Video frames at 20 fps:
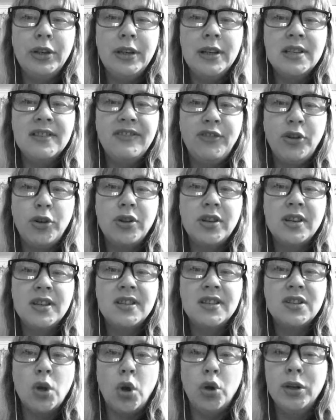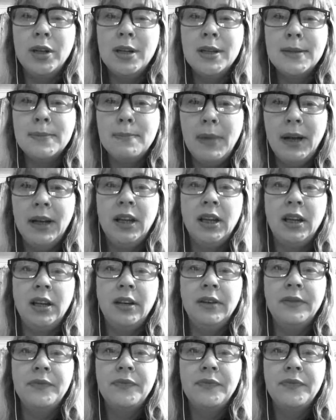is focused on his money